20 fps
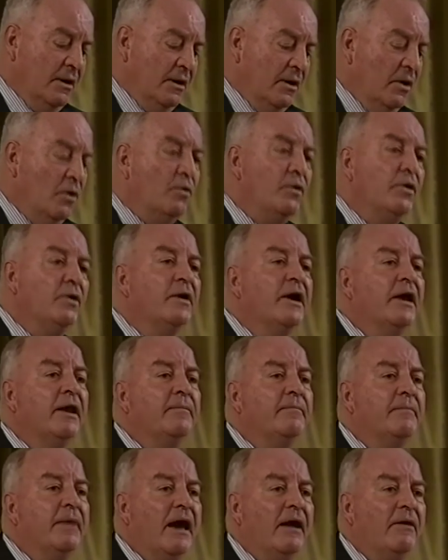who you're going to
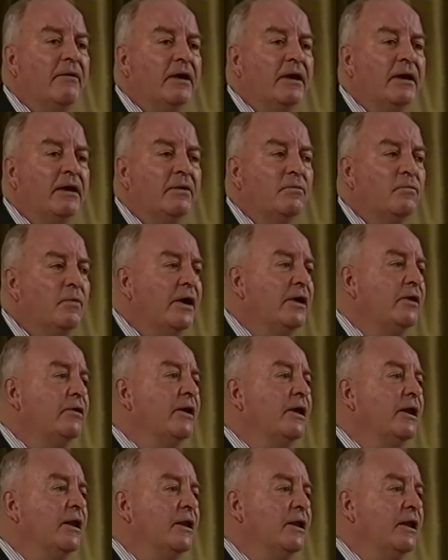marry, where you're
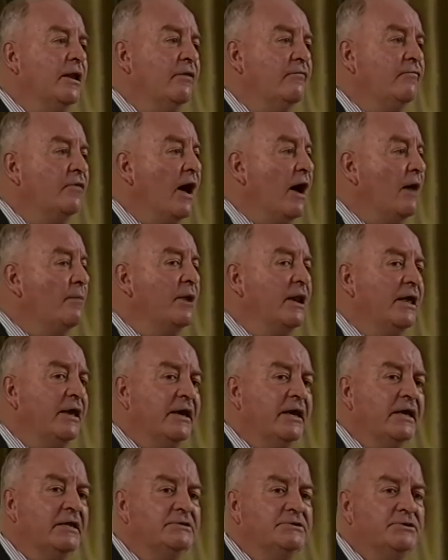going to live, how many
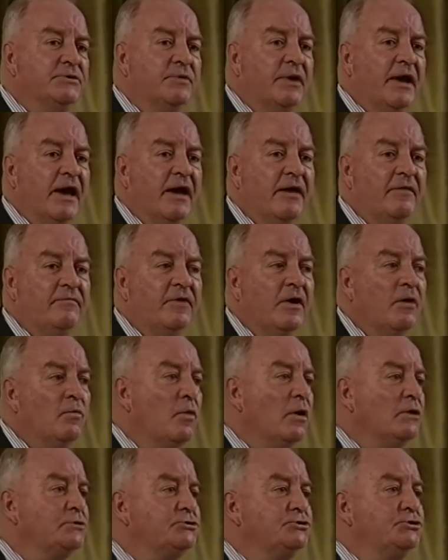kids you have,
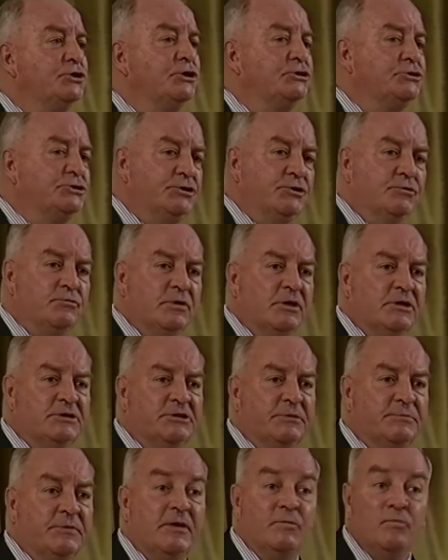what church you
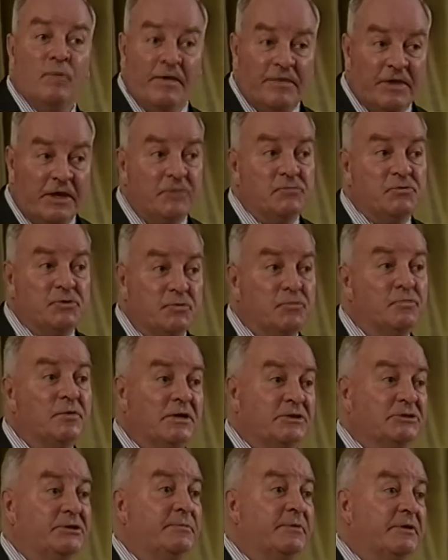worship in, whether you do
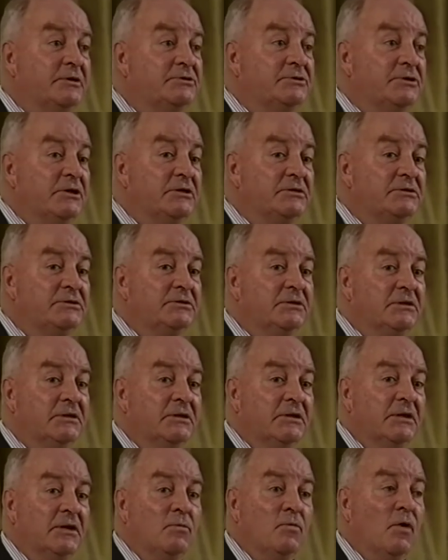worship in church,
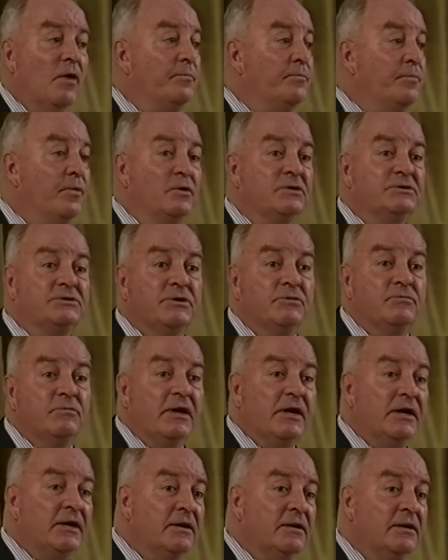what books you
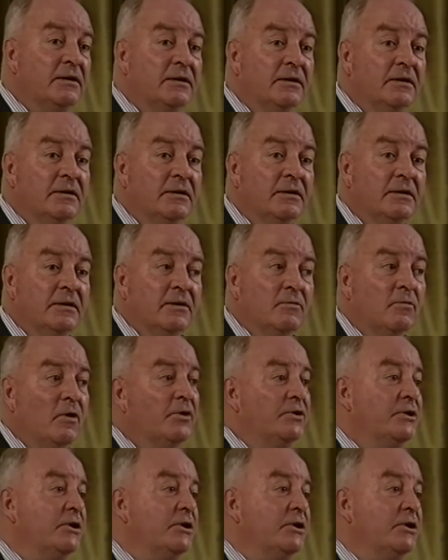read, what